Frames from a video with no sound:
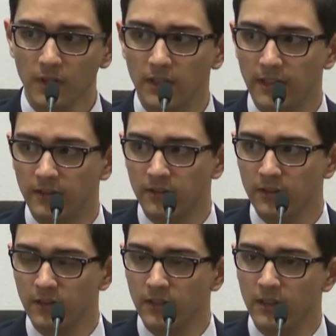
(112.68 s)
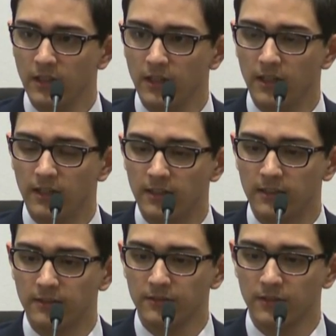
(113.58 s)
then
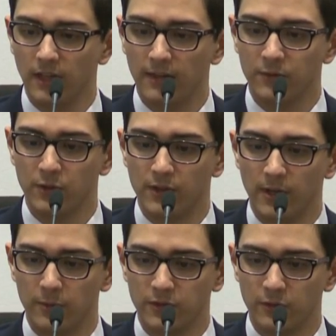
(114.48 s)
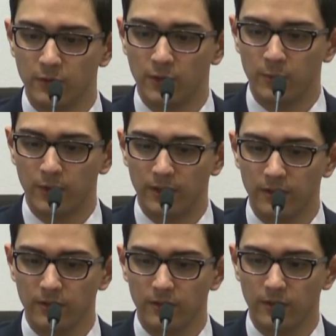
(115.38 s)
after that was over and we
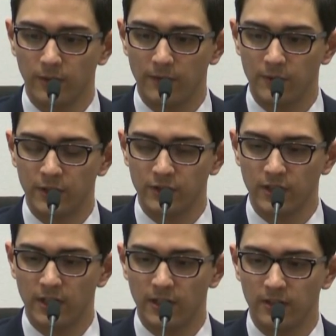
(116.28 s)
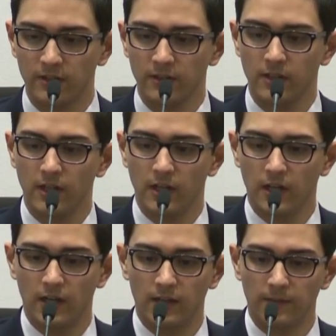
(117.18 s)
had finished studying,
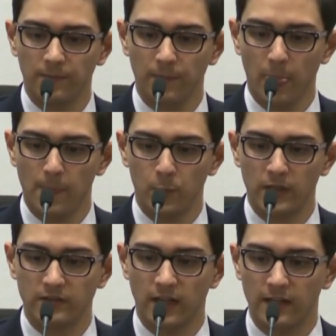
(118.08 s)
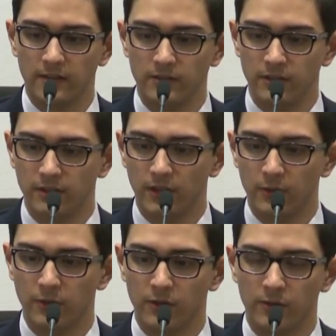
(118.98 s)
we decided to
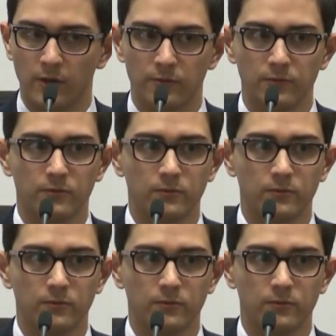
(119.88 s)
go to the Grove.